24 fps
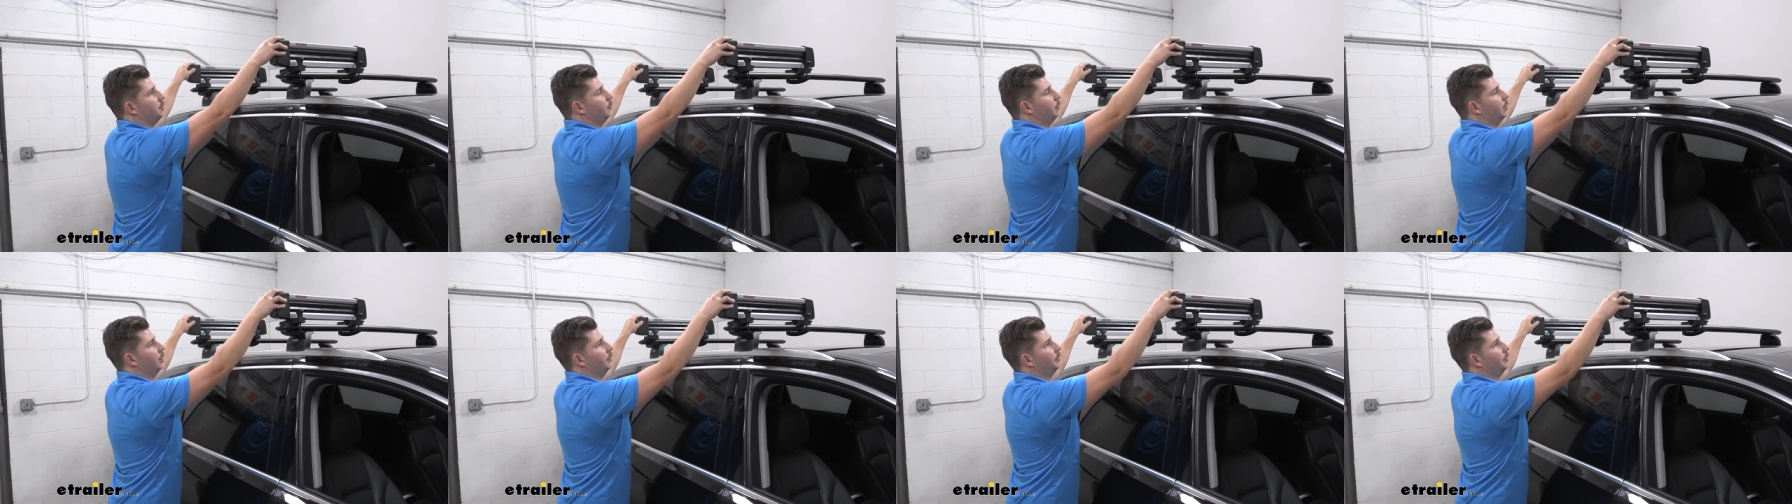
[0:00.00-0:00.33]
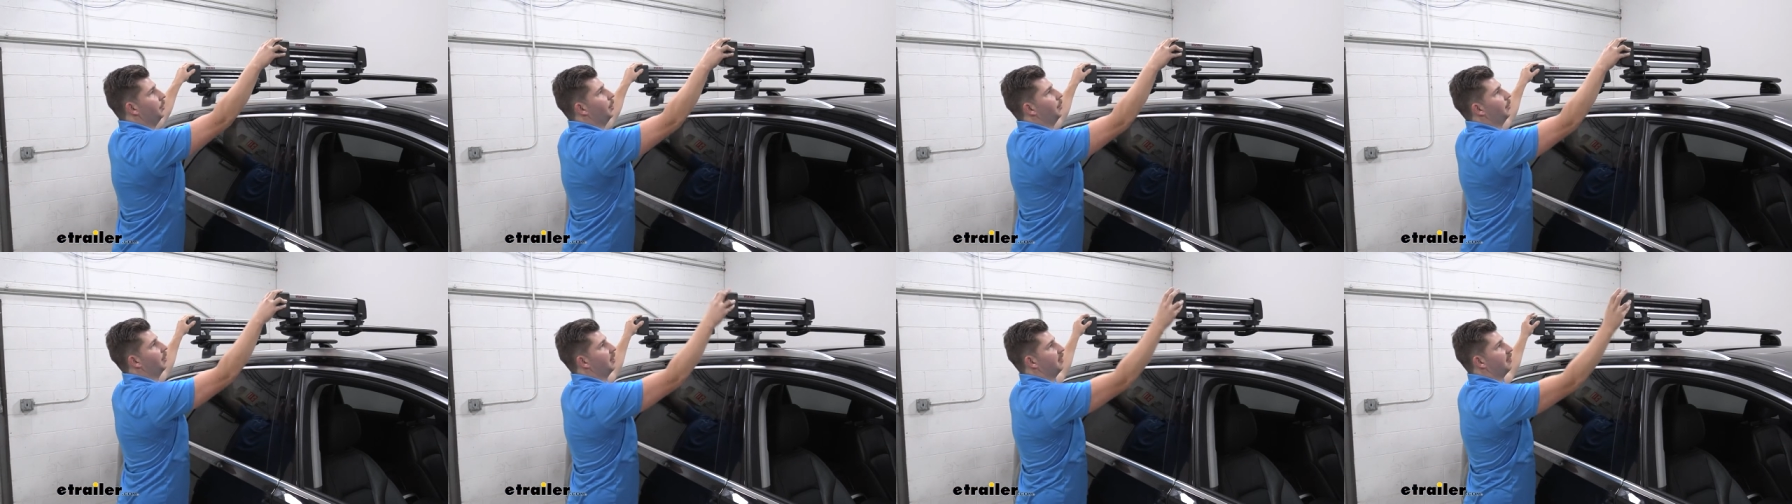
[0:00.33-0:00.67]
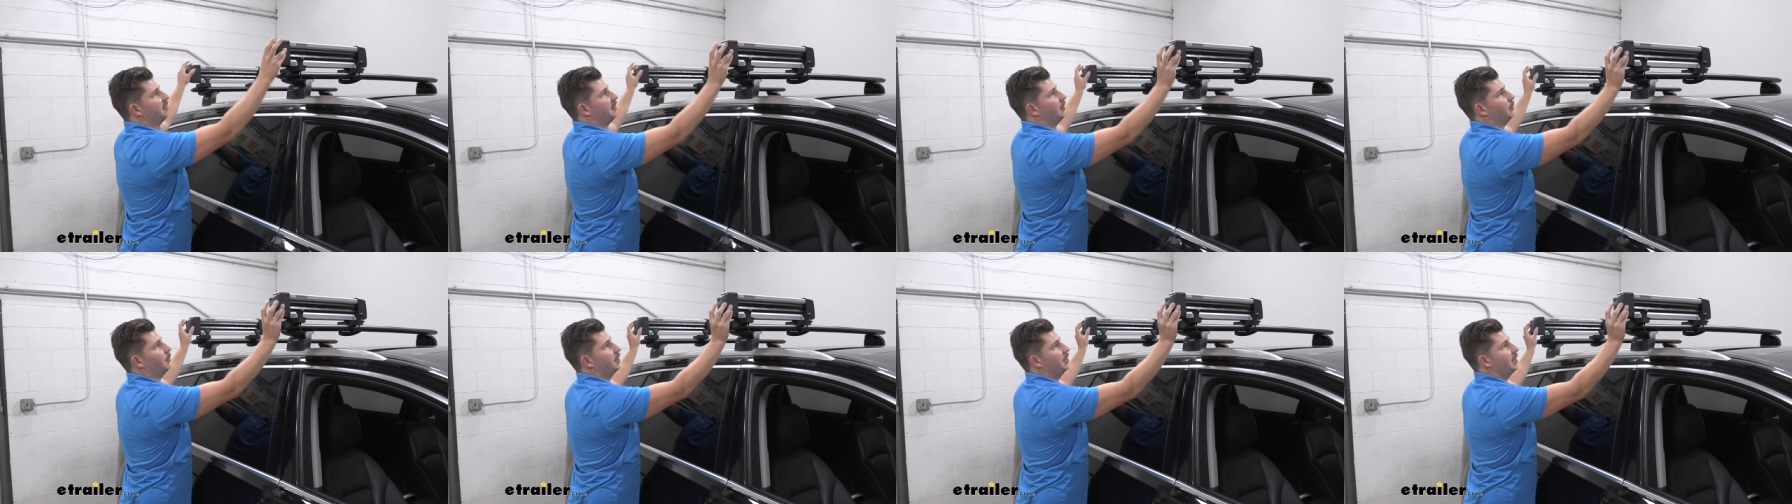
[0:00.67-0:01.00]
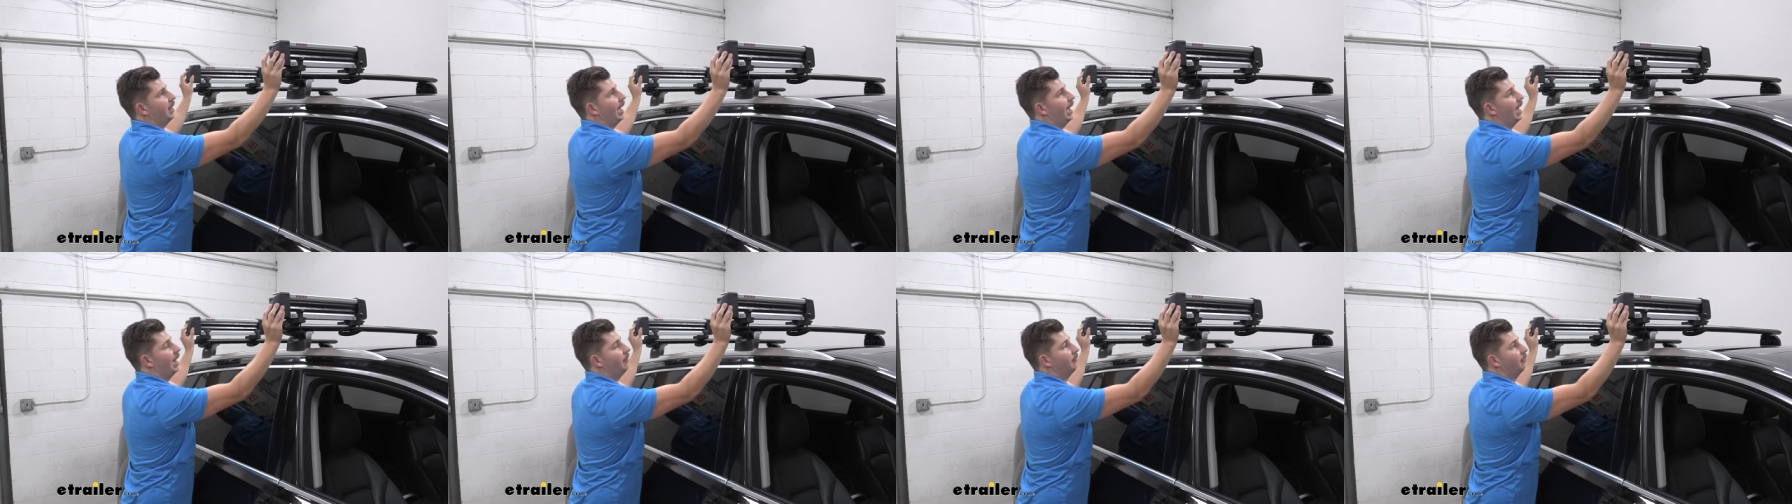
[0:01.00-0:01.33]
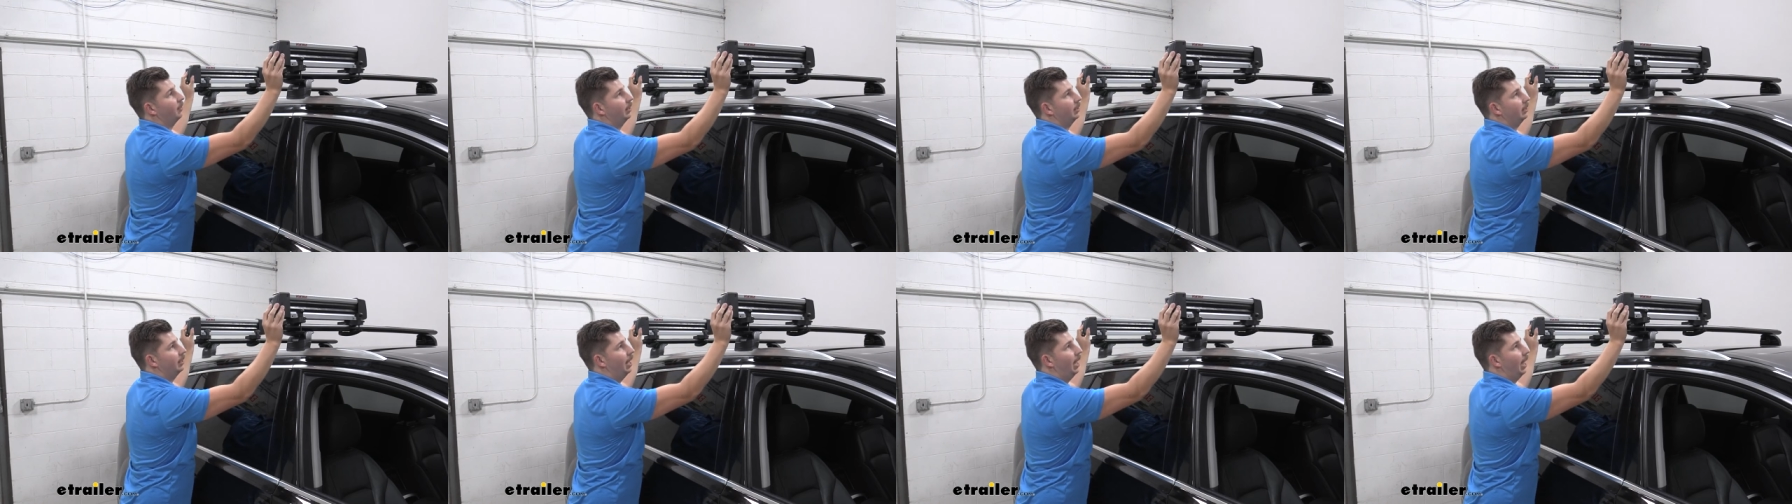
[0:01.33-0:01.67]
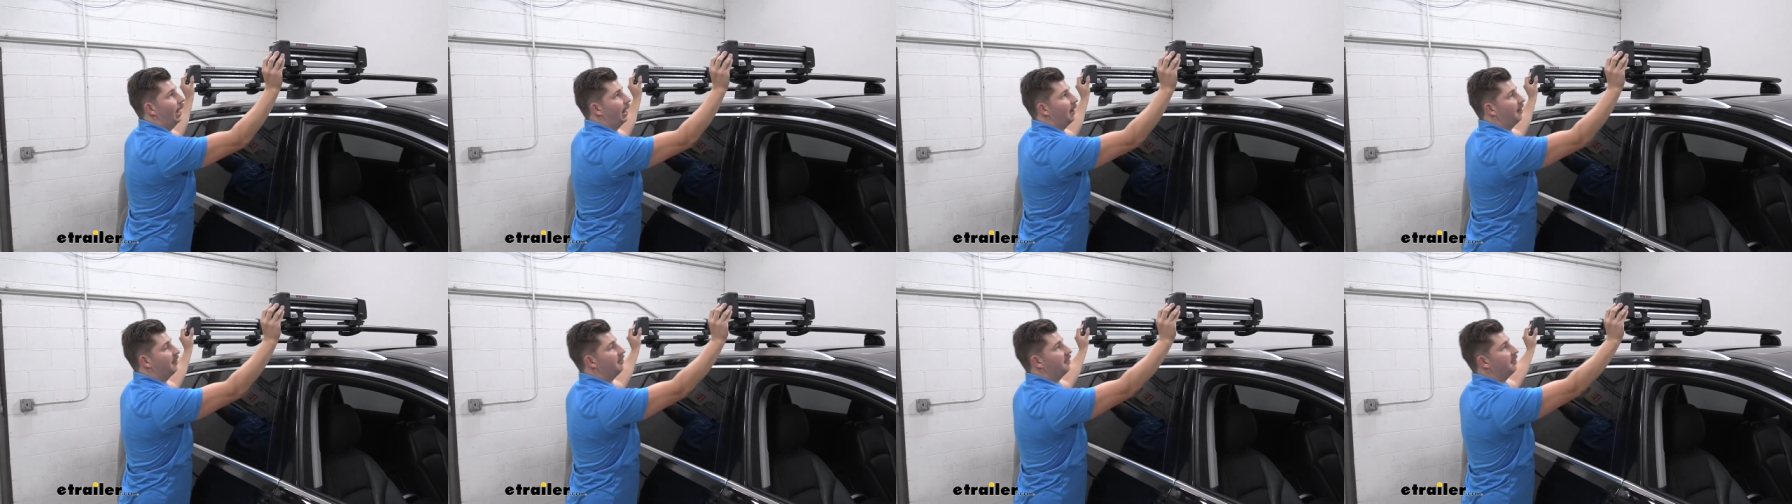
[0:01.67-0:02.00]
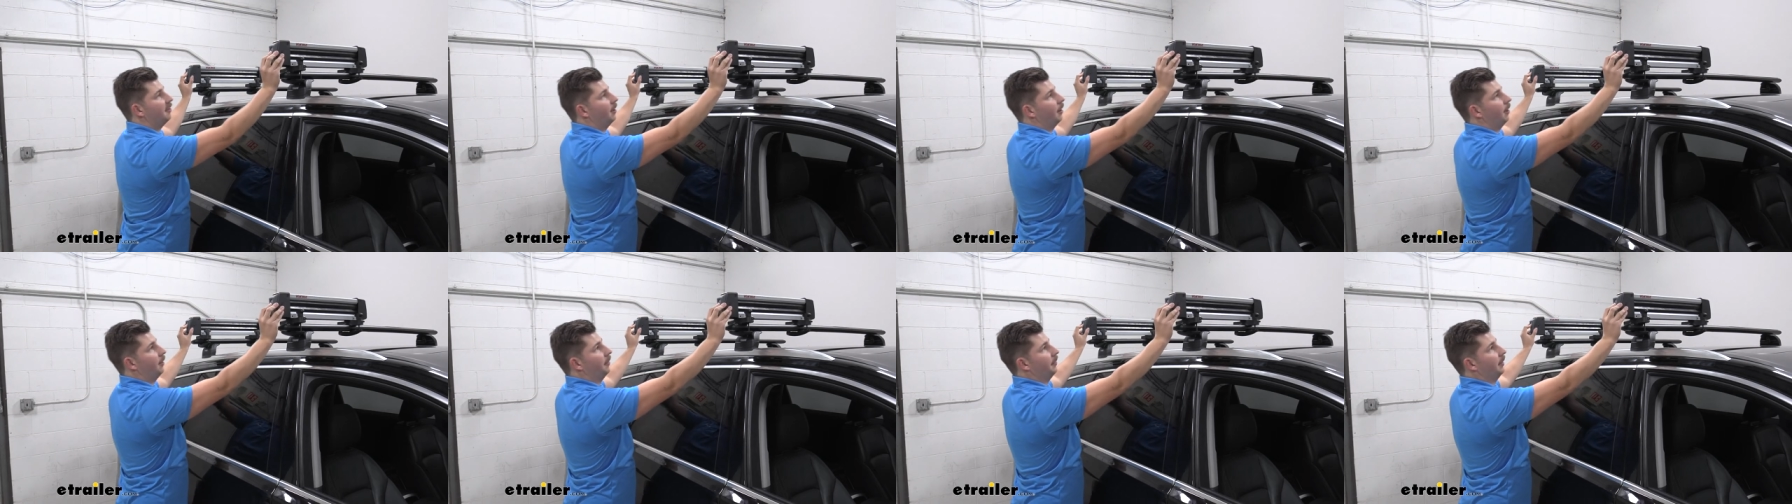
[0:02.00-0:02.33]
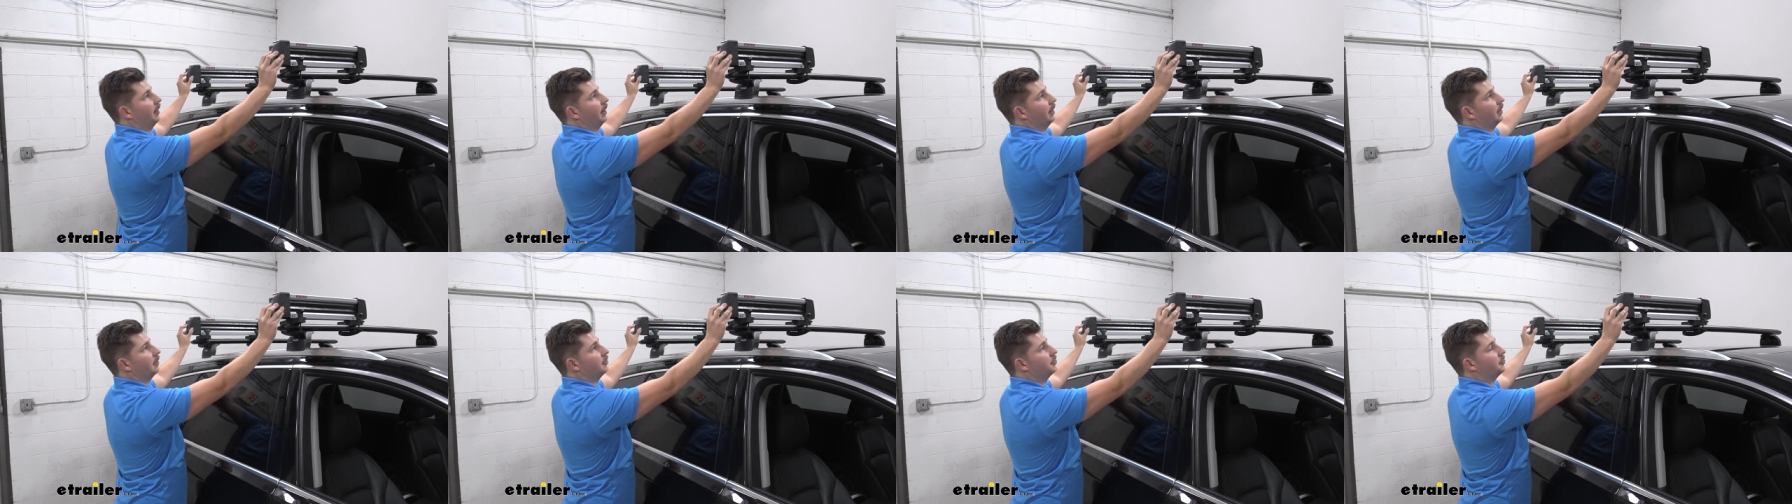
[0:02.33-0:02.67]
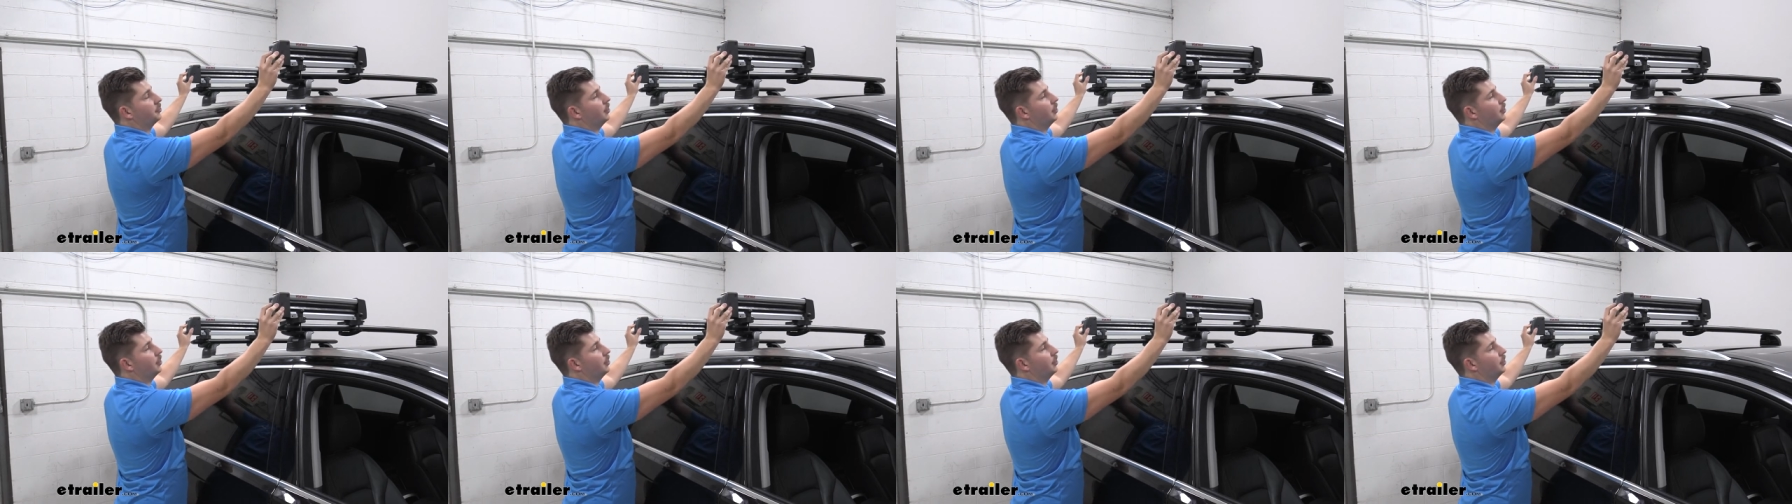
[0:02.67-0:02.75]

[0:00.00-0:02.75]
you will notice that we have locks on there.